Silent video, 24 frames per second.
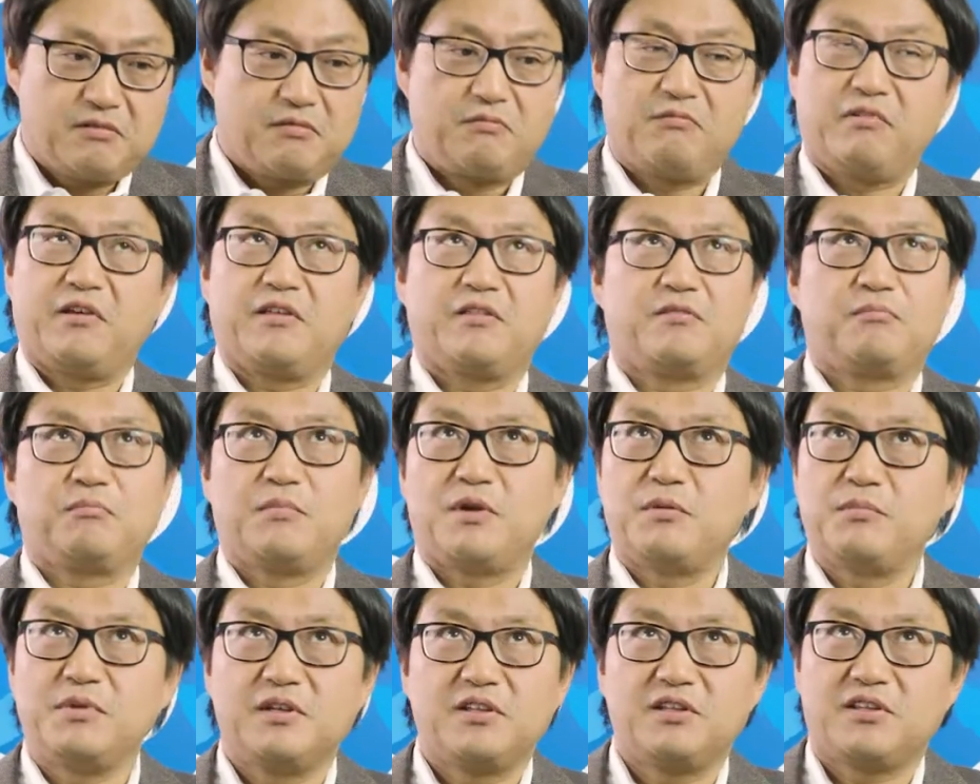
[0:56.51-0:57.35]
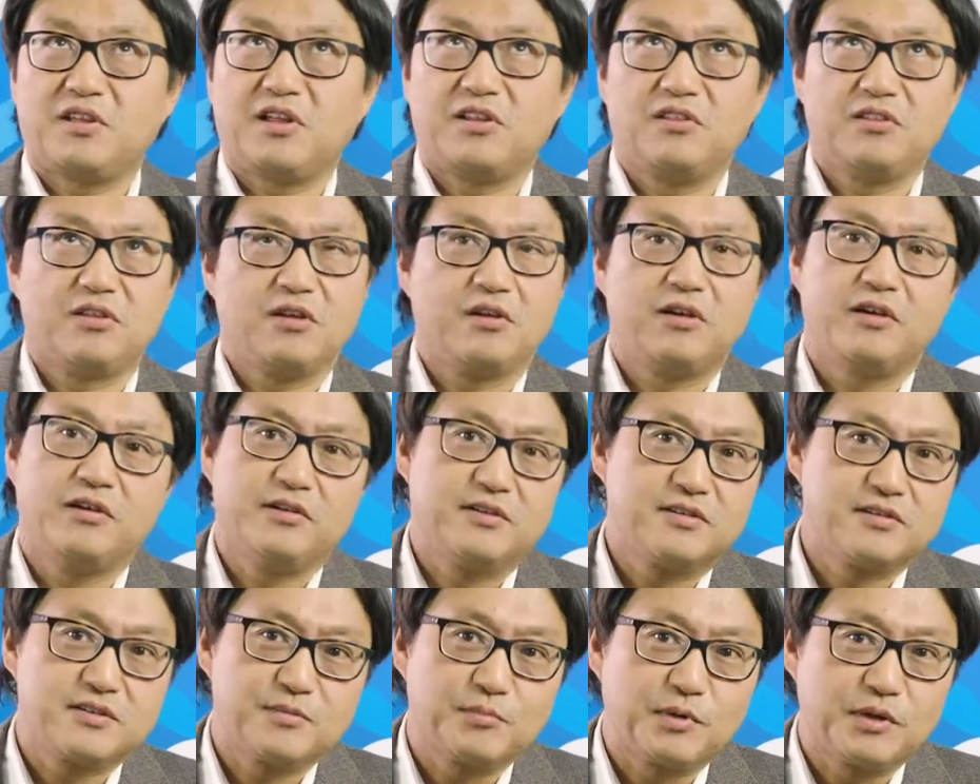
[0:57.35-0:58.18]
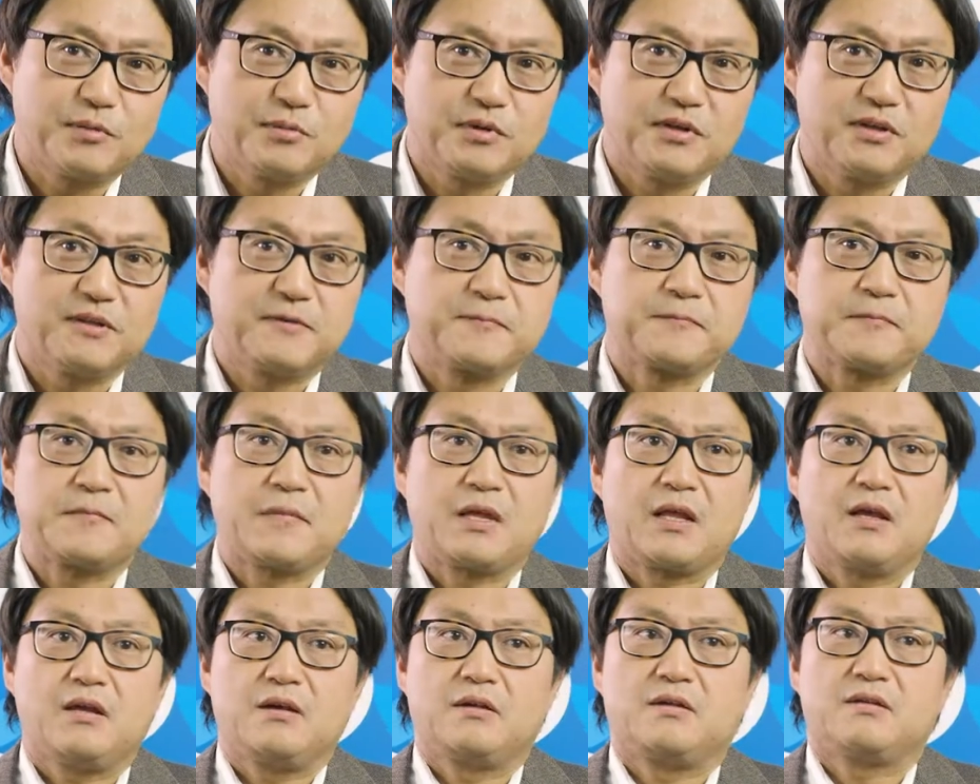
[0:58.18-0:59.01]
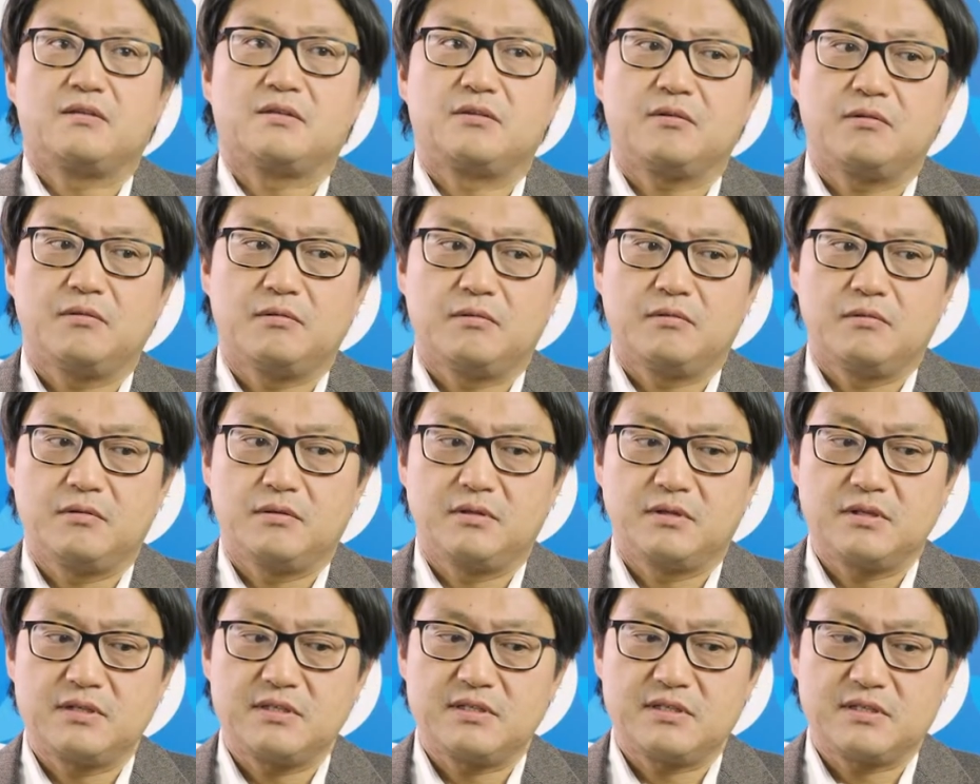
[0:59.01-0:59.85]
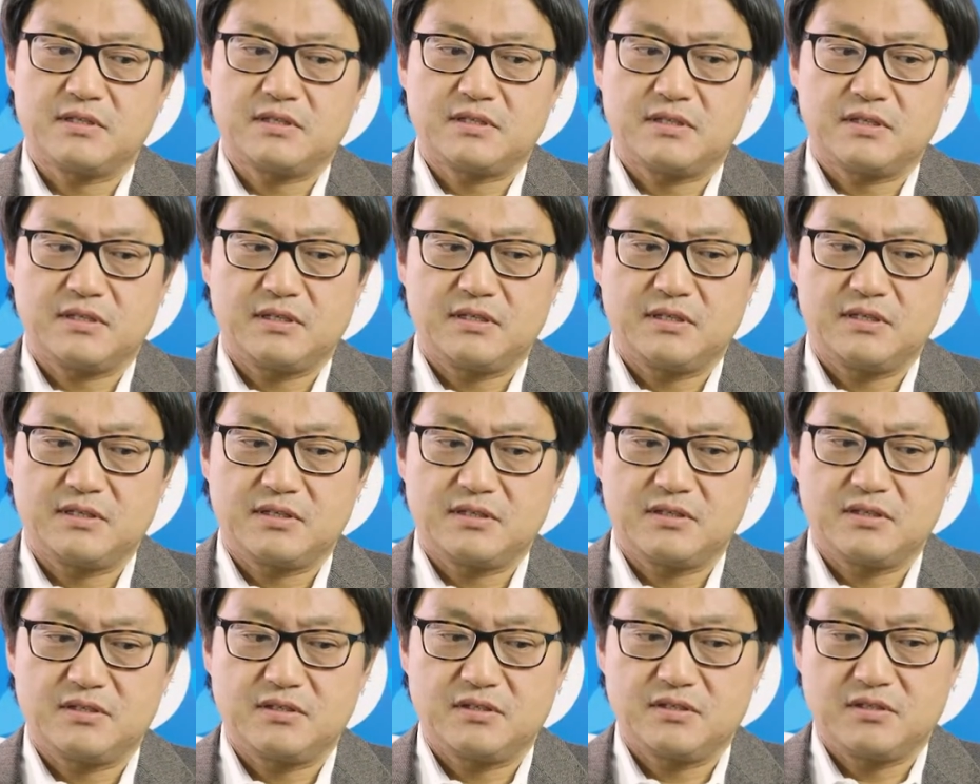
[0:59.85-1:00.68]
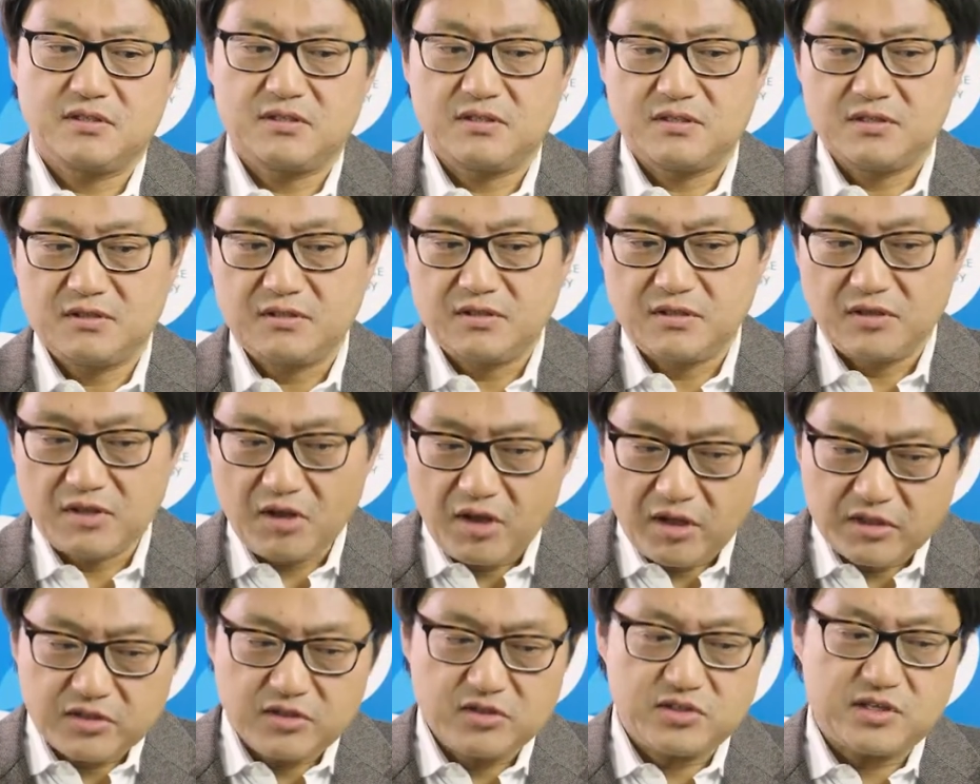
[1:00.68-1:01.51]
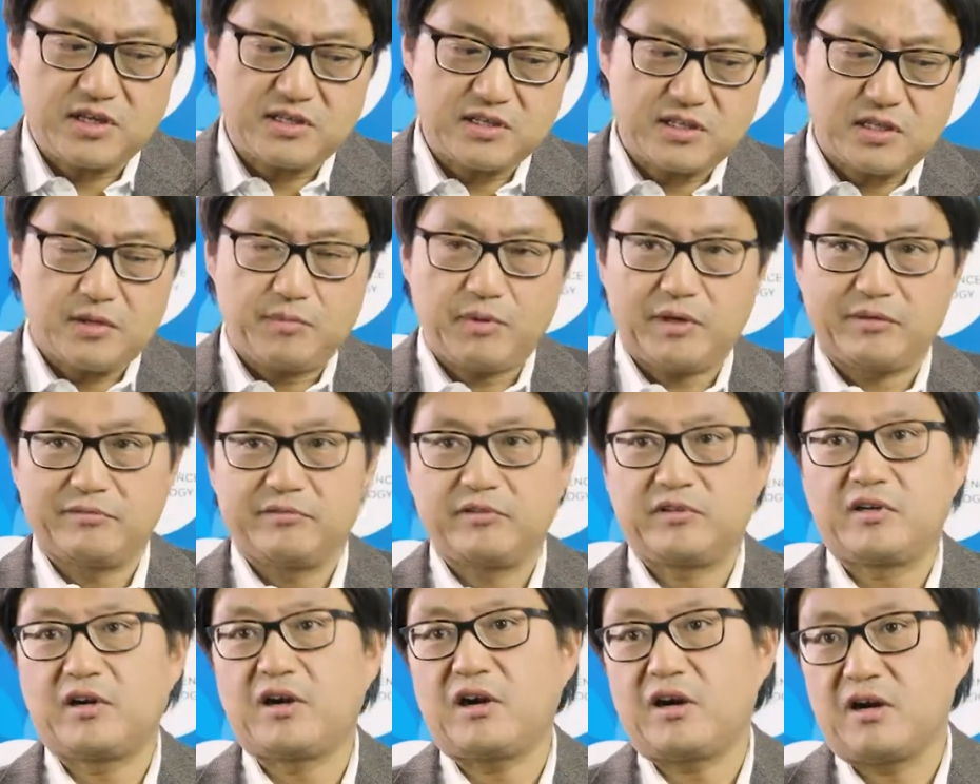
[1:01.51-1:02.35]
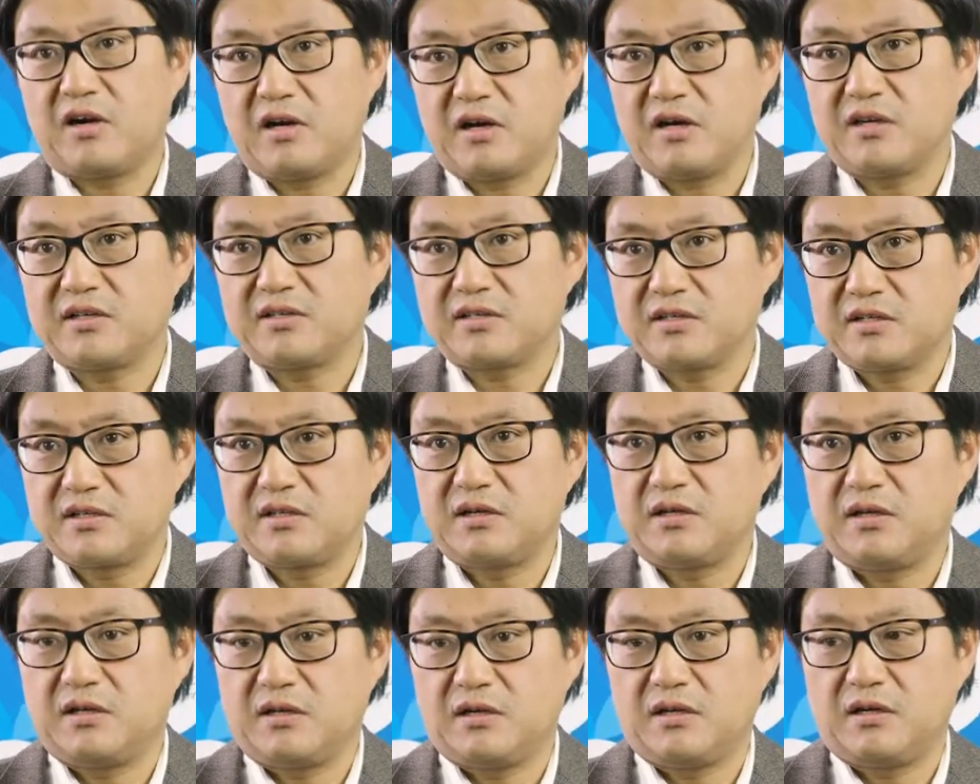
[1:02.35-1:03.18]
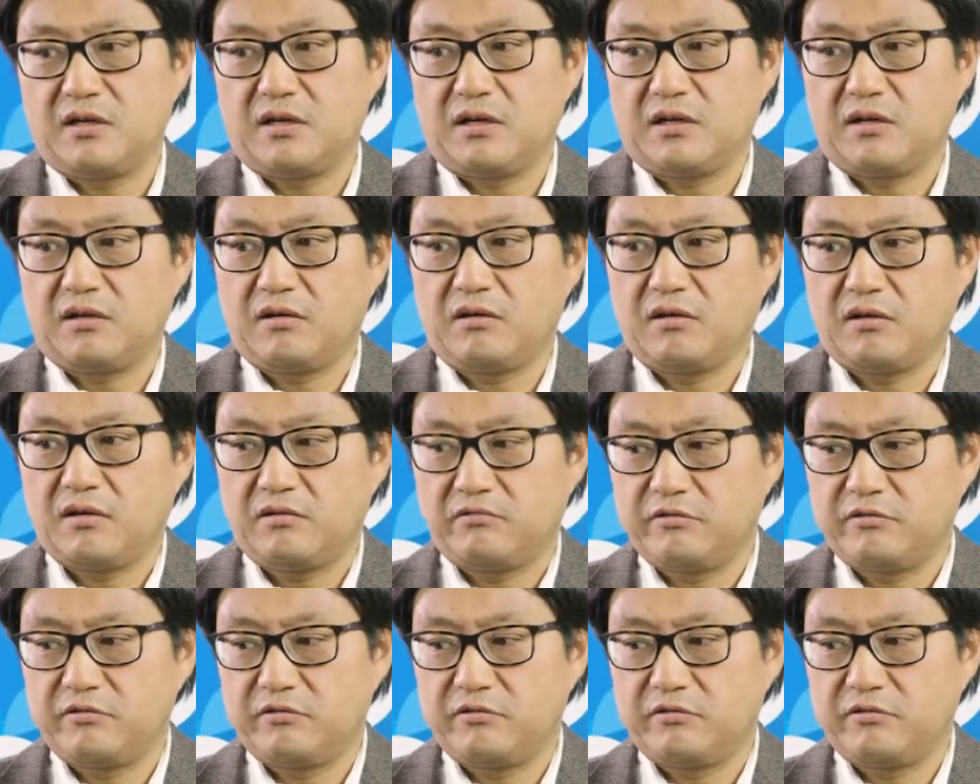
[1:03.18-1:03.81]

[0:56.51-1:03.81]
with maybe $10 maybe. So this is not just about cost, uh,